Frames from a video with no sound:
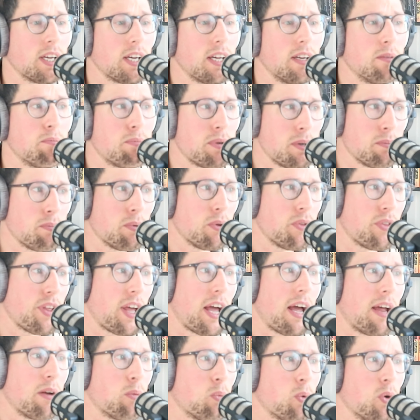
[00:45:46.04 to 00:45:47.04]
And people
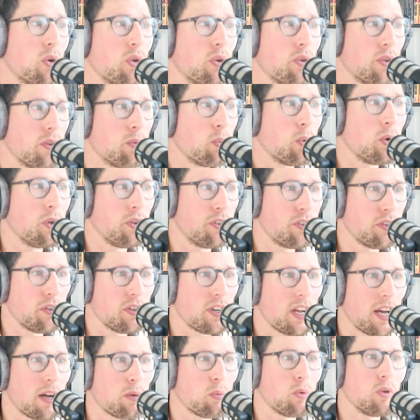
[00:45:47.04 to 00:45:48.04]
that will
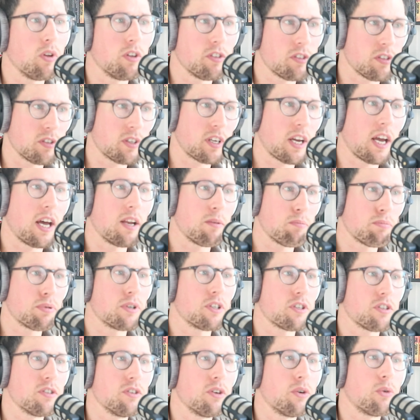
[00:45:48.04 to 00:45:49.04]
do that will also get
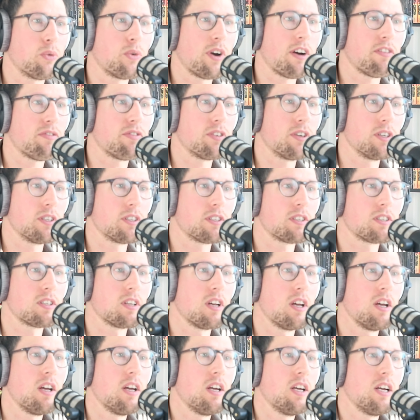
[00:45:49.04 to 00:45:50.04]
personal
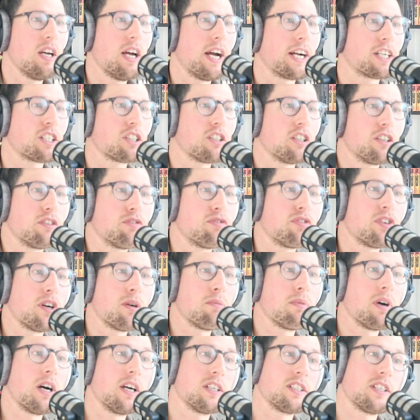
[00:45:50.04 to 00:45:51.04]
reference actually
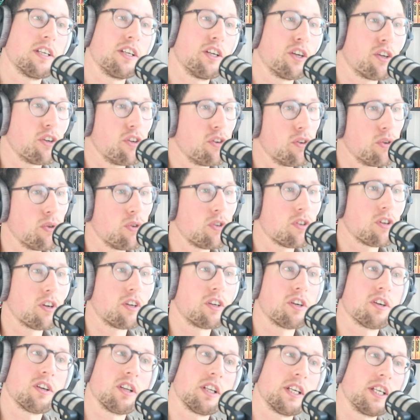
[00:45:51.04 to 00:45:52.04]
from us that you can use
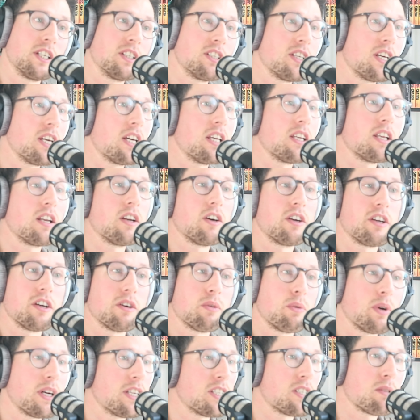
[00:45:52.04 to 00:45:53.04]
on your LinkedIn and on
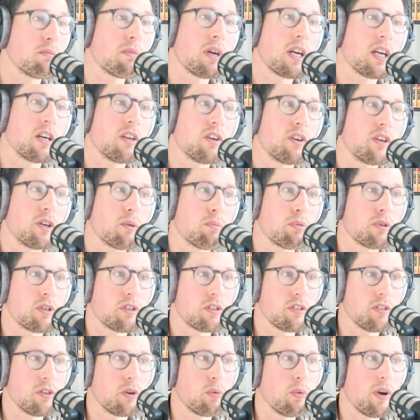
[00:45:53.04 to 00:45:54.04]
your resume and on your
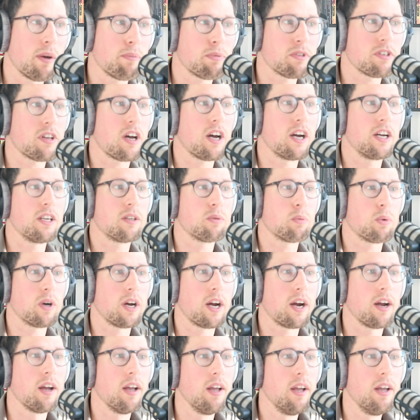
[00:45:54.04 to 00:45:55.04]
personal website,
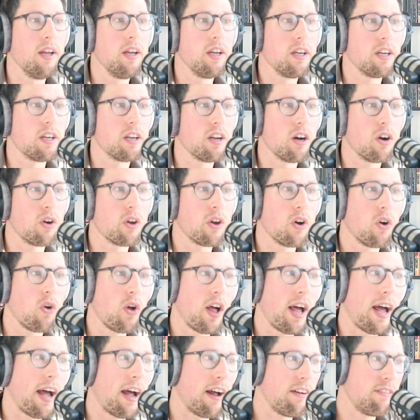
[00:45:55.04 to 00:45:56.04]
where
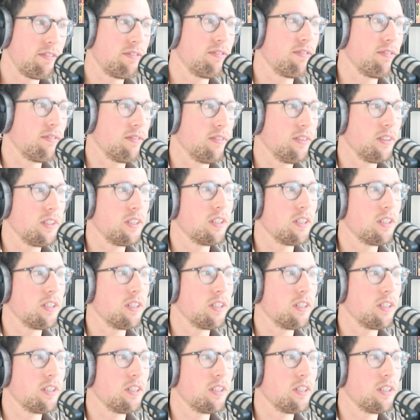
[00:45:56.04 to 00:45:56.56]
you'll have